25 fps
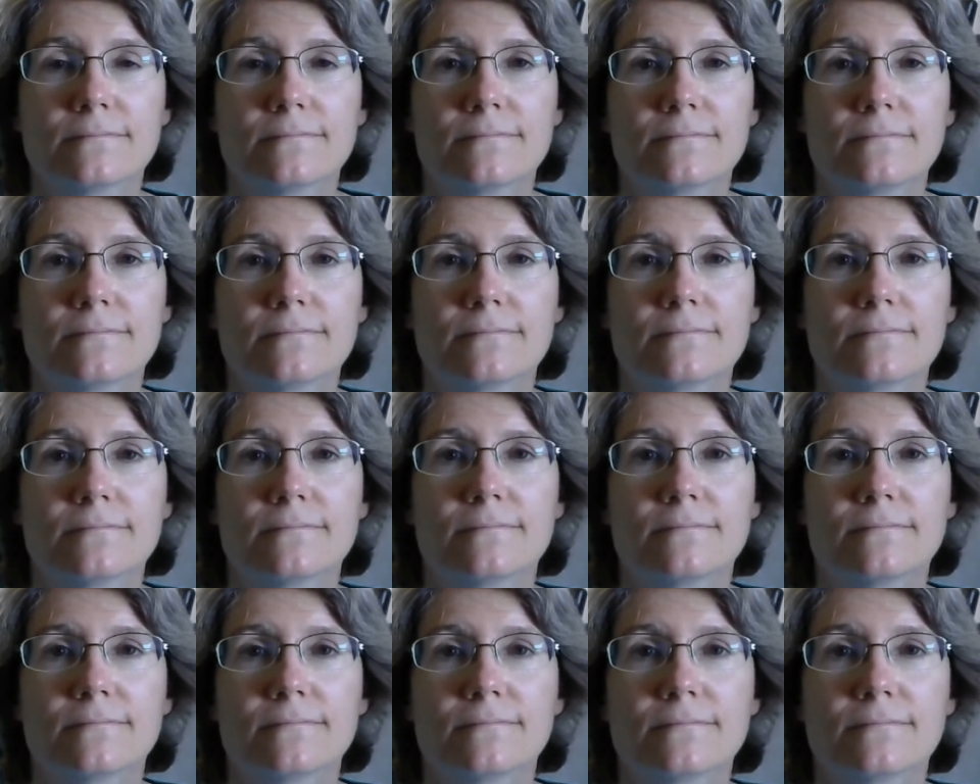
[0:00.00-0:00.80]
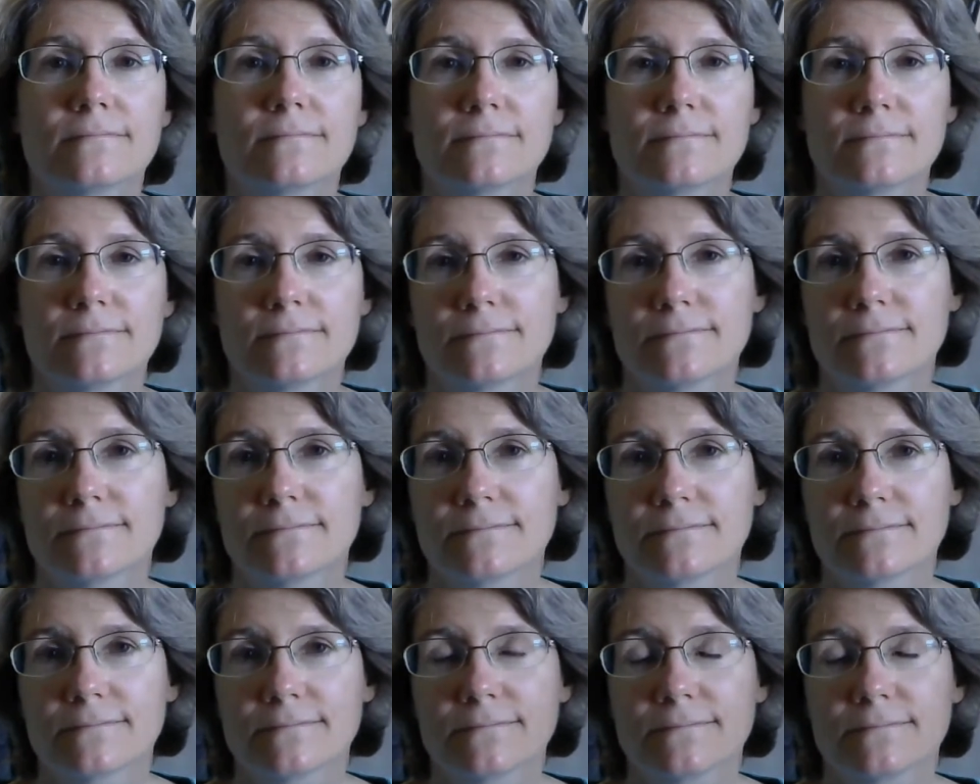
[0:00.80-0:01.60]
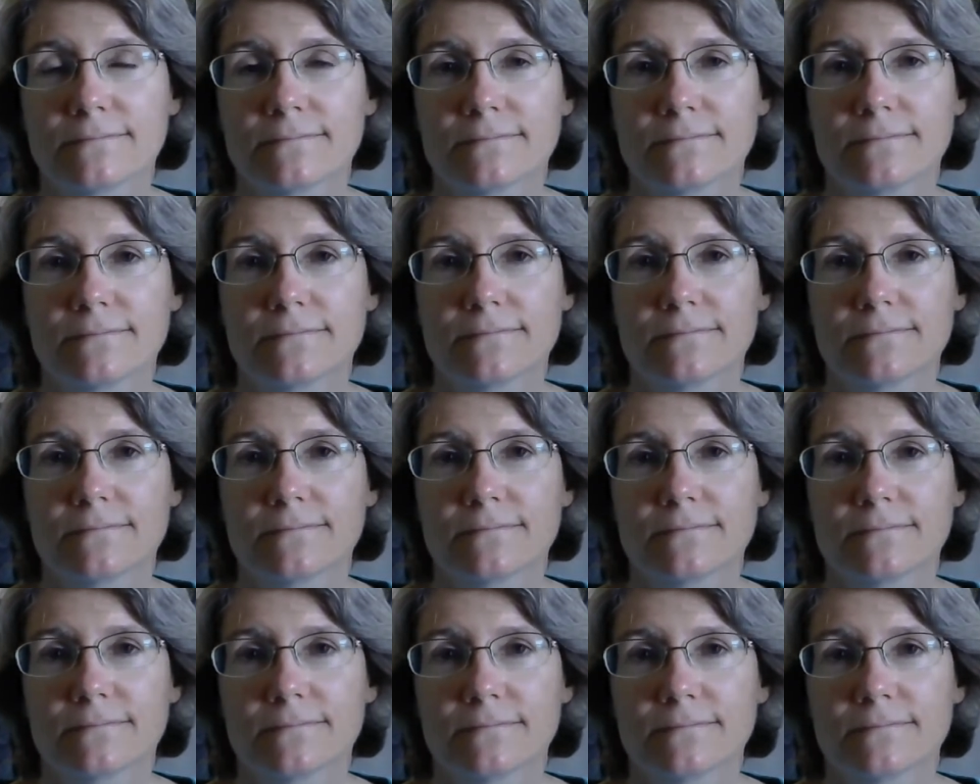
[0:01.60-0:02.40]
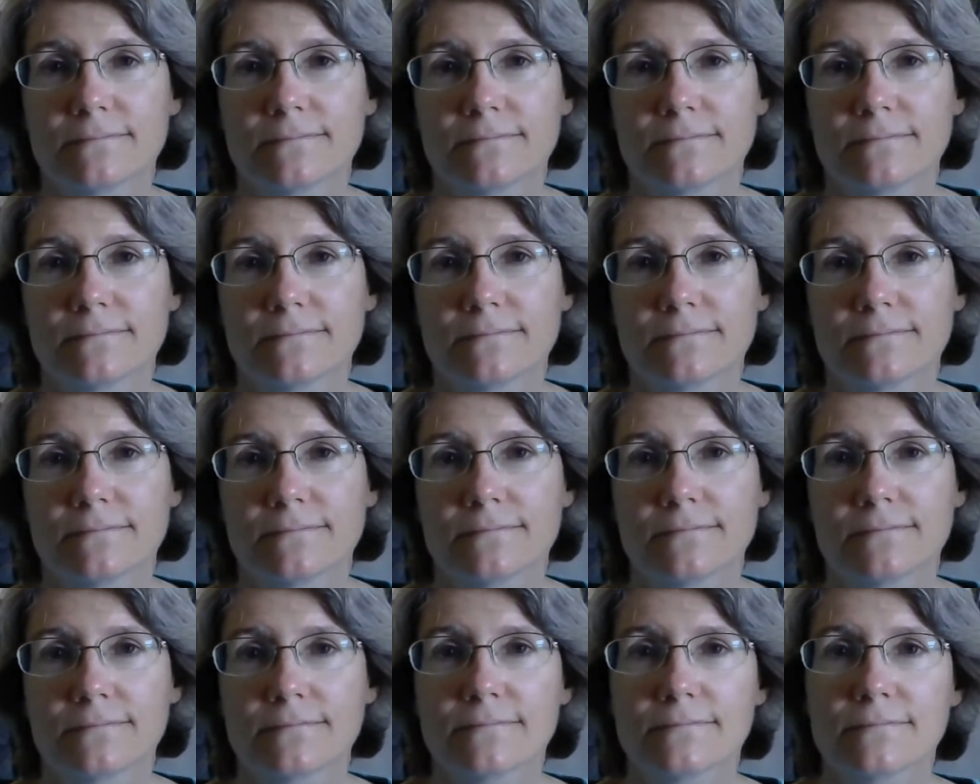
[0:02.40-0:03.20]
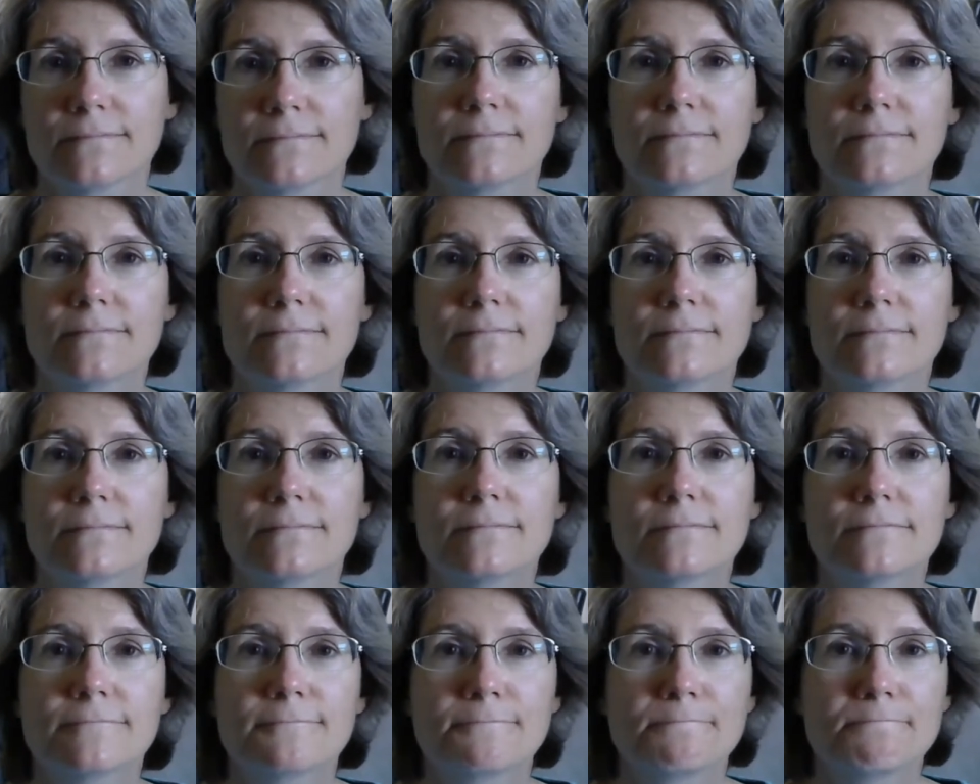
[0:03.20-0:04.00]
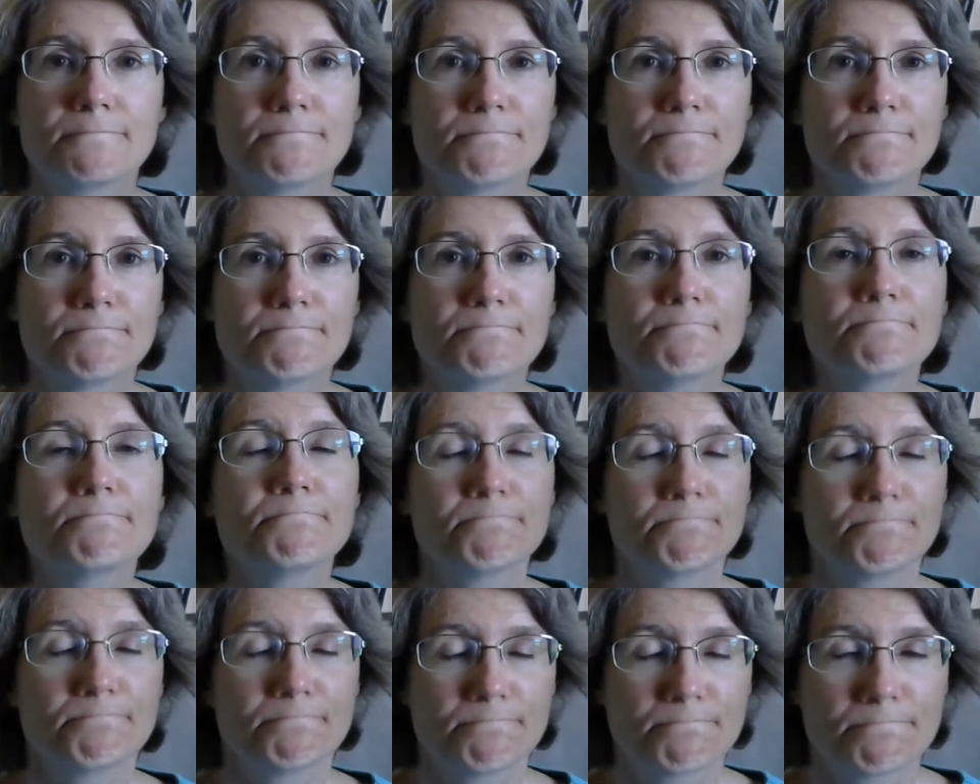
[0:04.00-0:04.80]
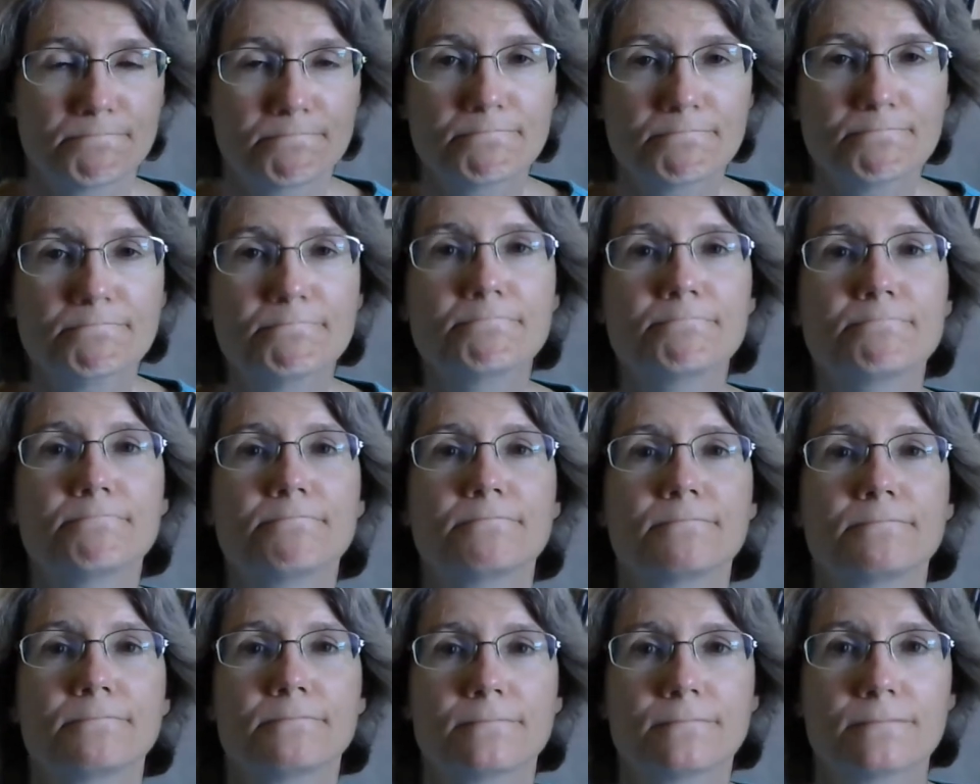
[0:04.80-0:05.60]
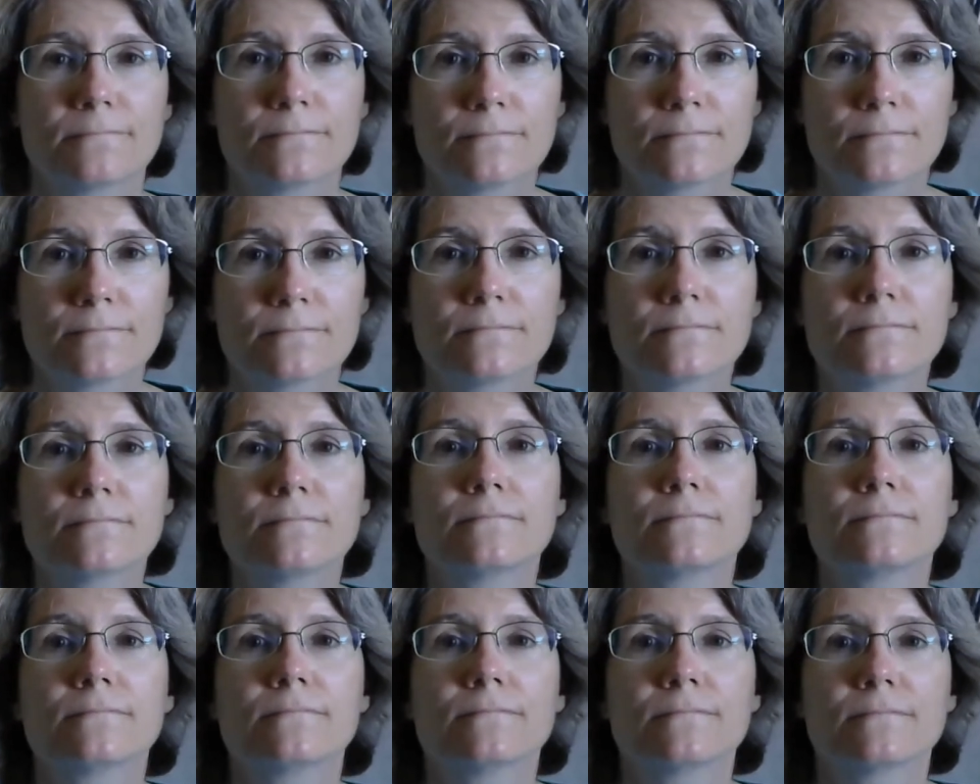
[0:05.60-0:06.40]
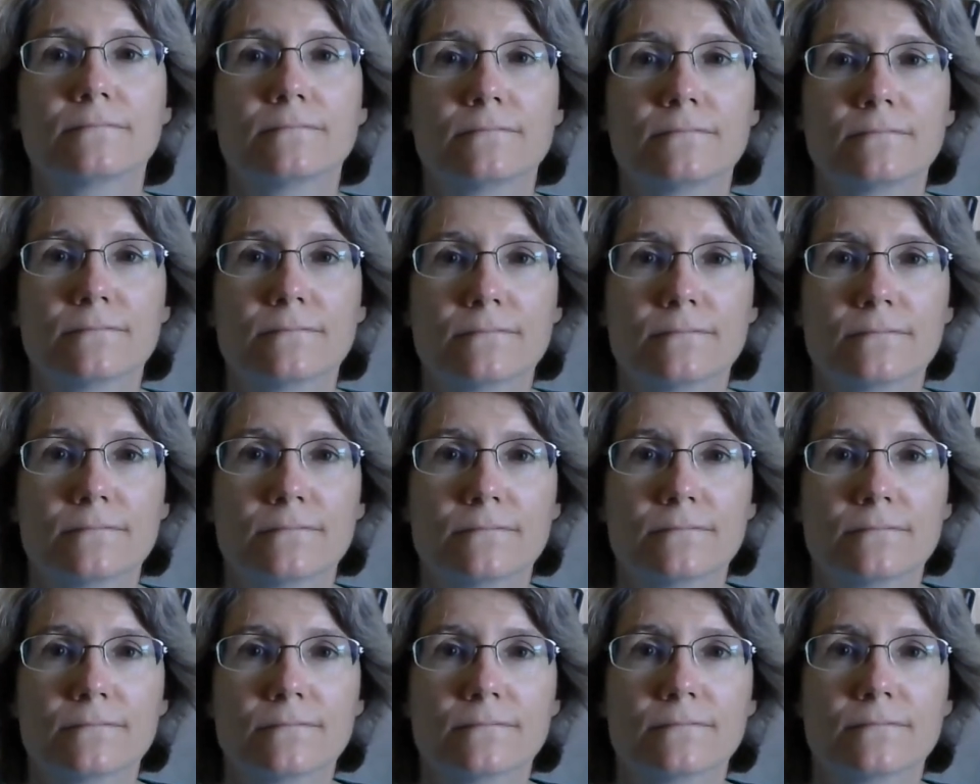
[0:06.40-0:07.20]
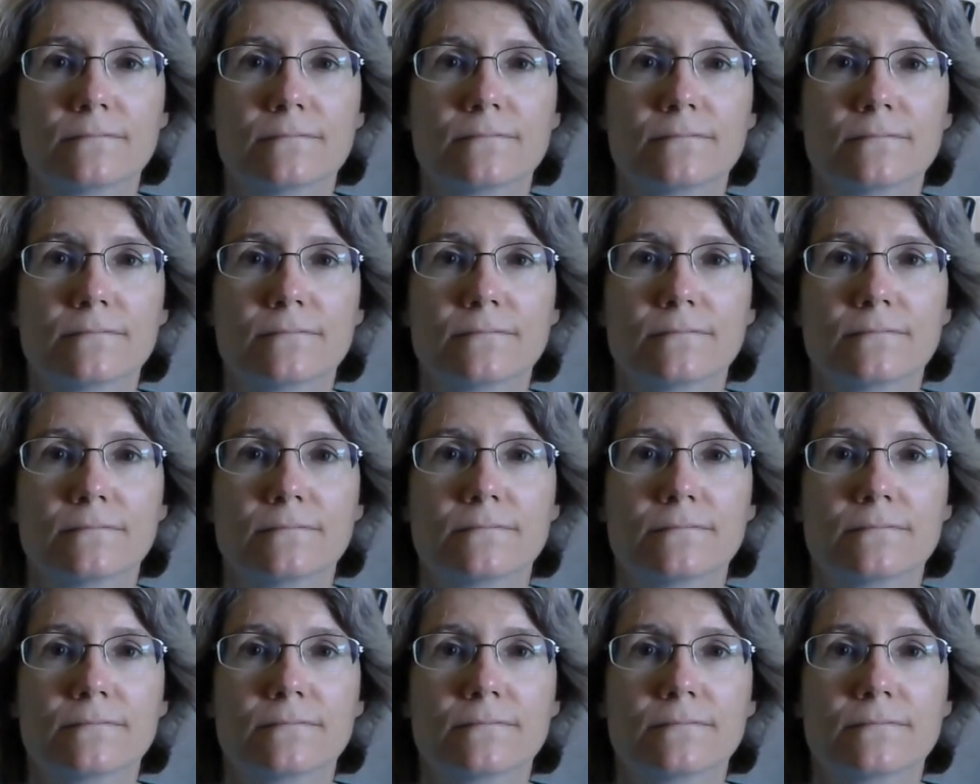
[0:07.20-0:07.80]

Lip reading: This person isn't speaking.